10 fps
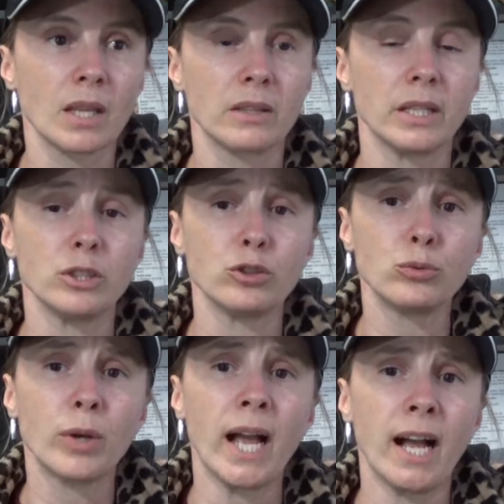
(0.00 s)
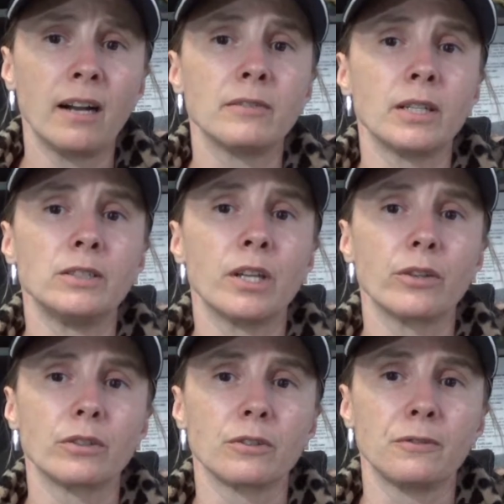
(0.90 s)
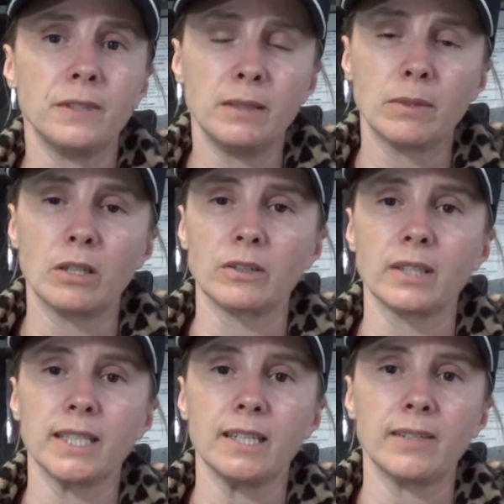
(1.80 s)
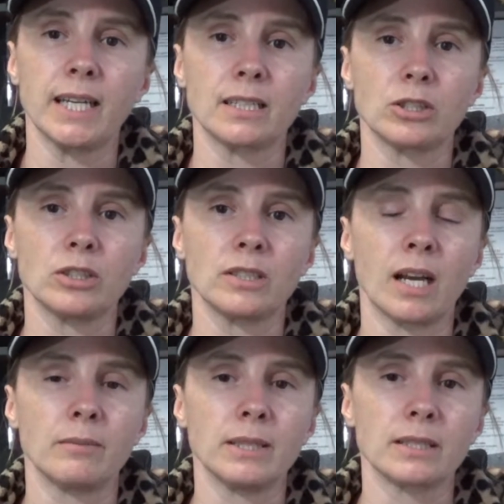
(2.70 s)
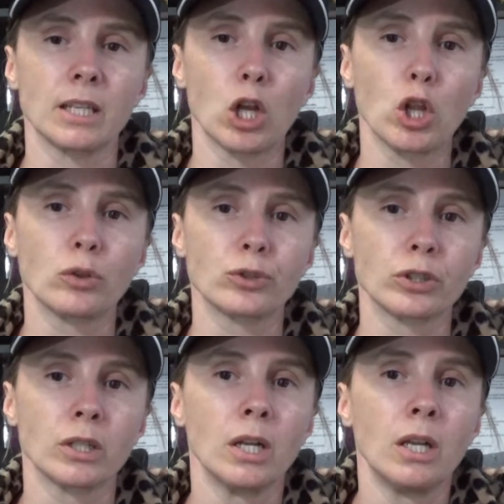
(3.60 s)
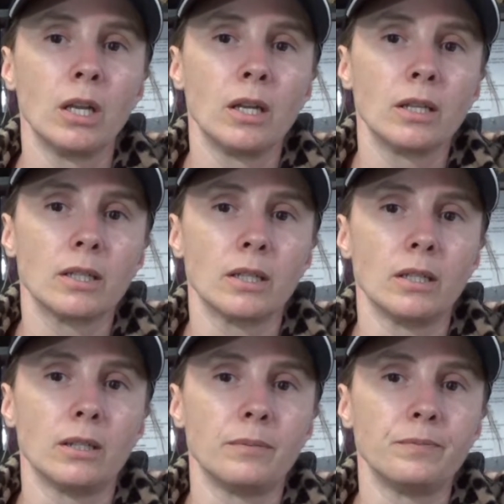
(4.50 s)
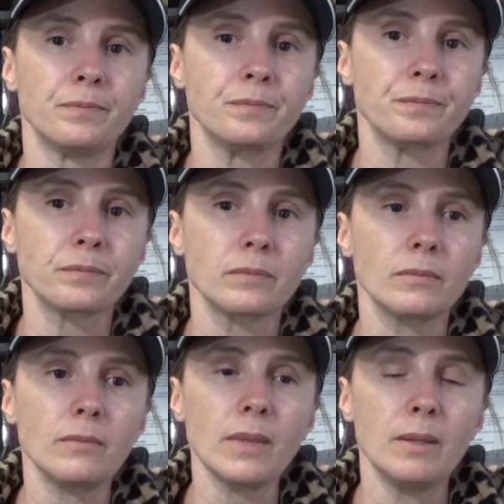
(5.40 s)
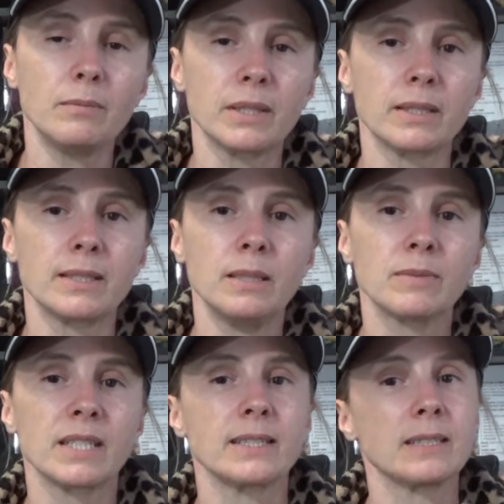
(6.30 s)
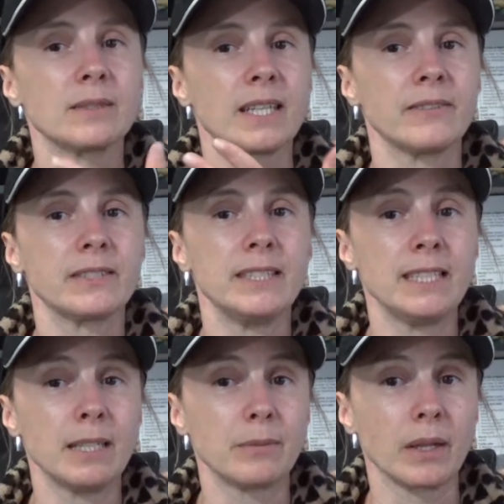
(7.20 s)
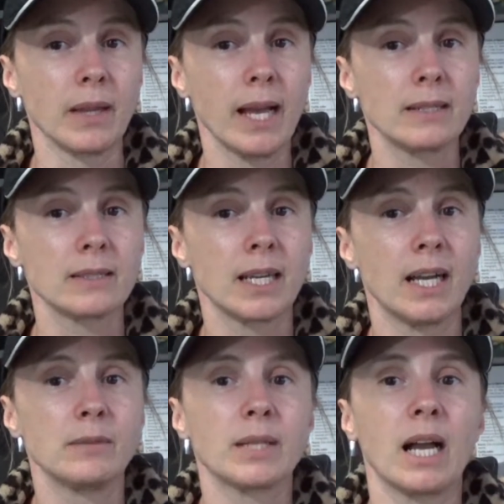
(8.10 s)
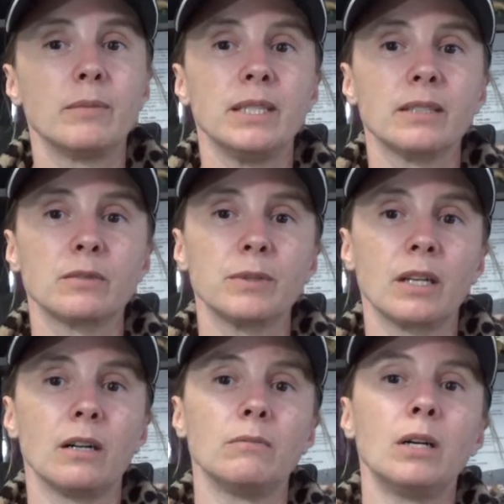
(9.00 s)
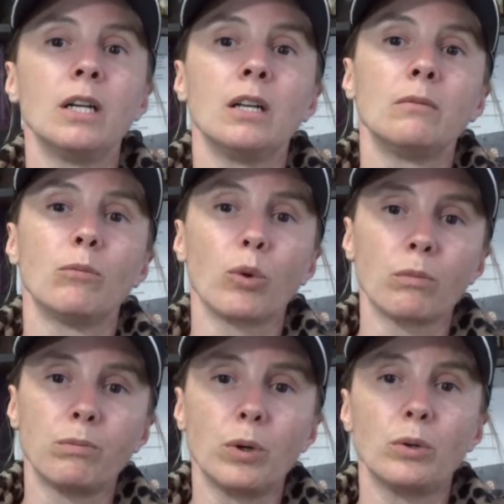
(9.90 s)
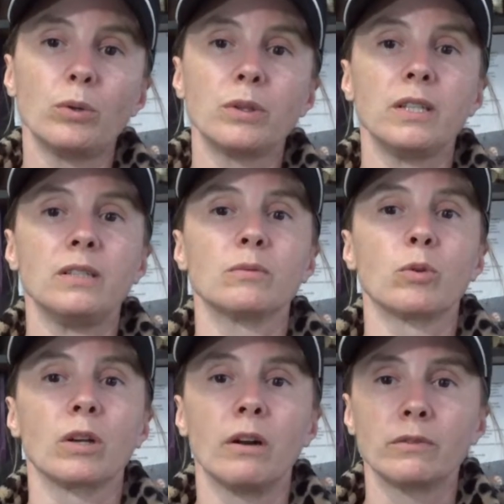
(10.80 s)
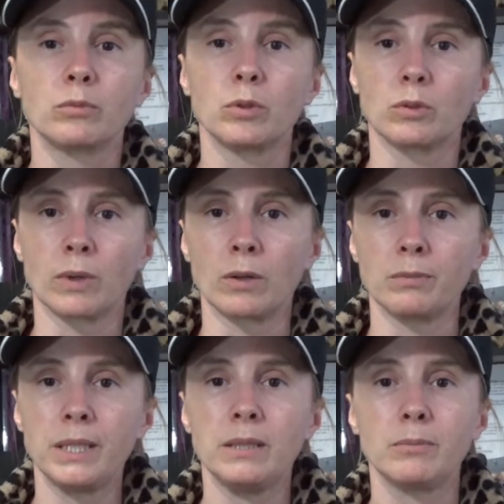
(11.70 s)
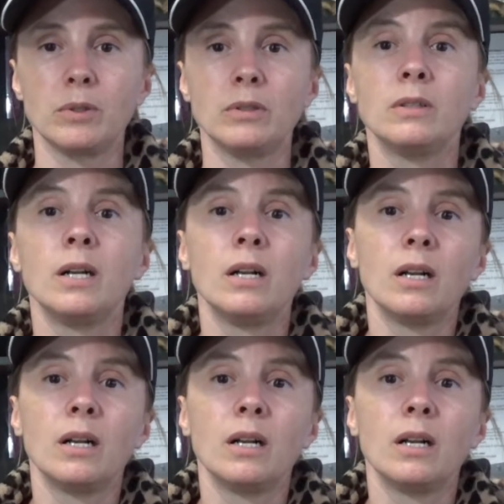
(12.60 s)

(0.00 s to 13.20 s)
They do have another female that they've added to Tommy's enclosure. But it seems that since I've seen him the last time, Tommy has become more bold, he's more comfortable around people.